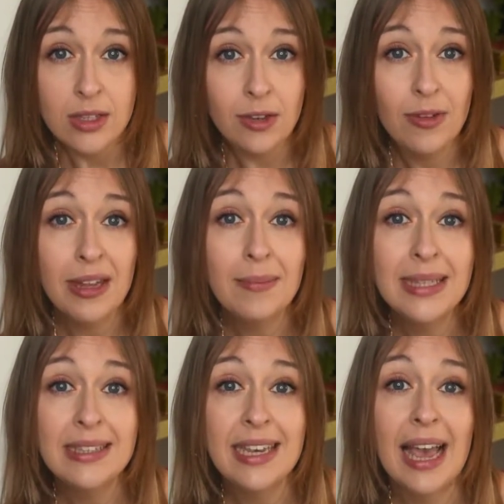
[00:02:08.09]
So vitamin
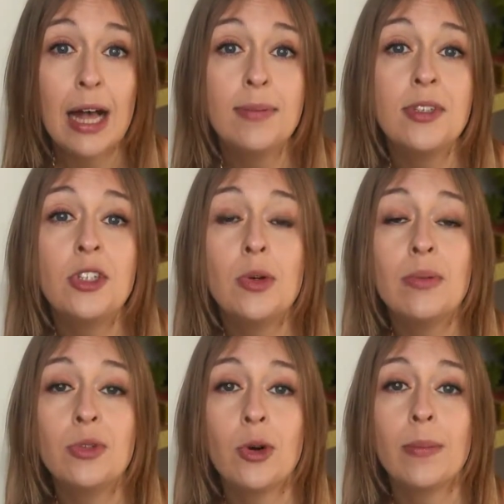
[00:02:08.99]
C helps us to
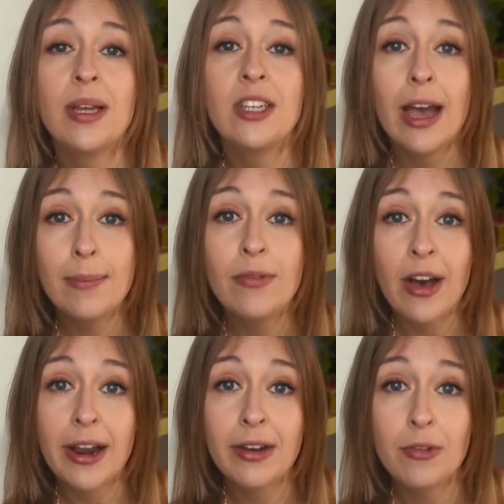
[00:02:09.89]
absorb a type of
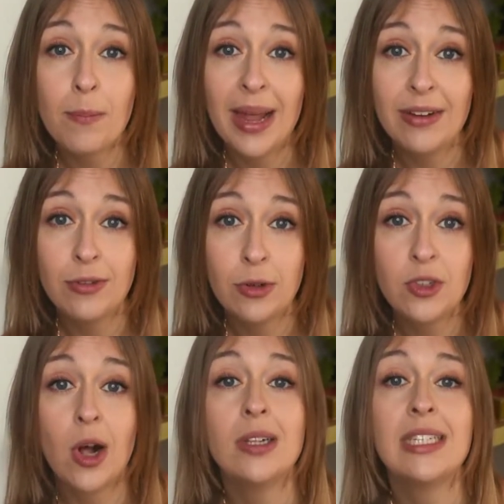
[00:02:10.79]
iron from plant foods
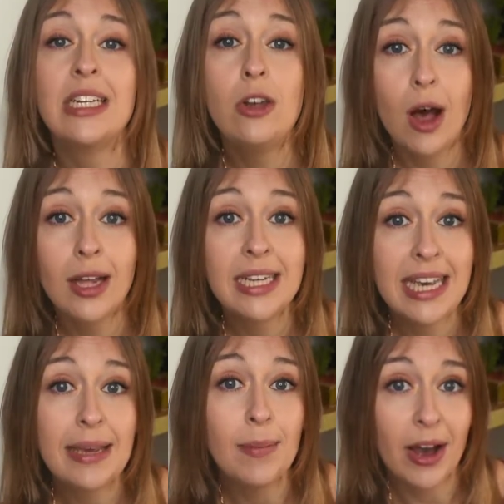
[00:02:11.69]
called
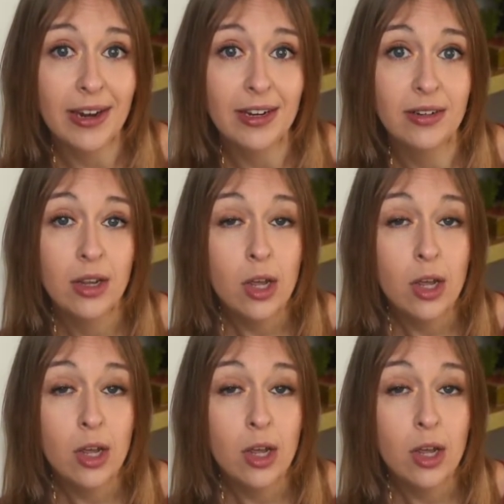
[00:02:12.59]
non-heme iron,